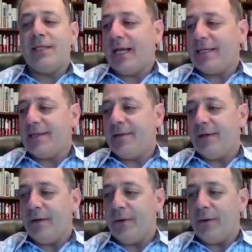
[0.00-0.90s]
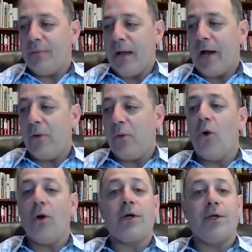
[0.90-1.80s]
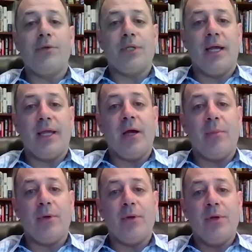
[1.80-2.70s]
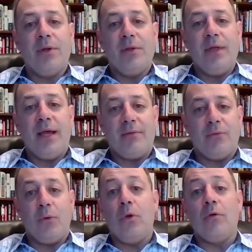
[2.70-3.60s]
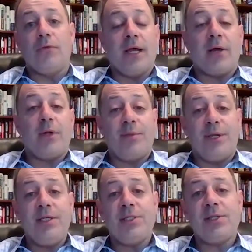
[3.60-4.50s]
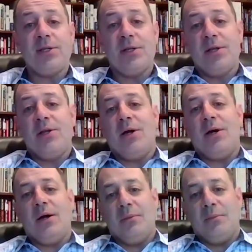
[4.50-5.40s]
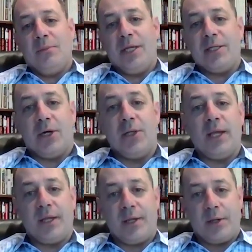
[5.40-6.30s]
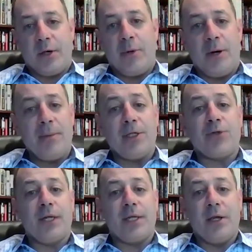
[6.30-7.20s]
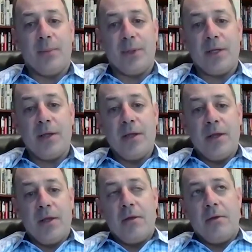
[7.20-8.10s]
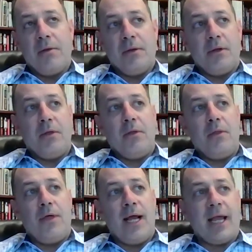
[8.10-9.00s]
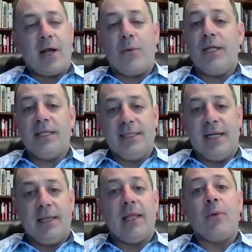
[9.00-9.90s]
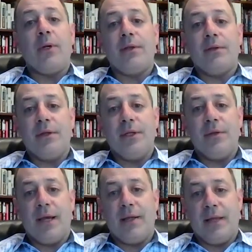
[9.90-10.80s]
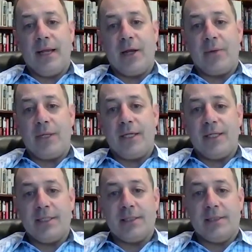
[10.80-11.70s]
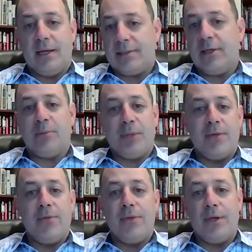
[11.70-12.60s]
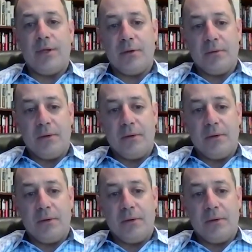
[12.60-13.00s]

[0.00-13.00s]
to exit. How long are you tying up that rollover equity piece? Because unlike a publicly traded company, that equity is not liquid. That equity is locked up in the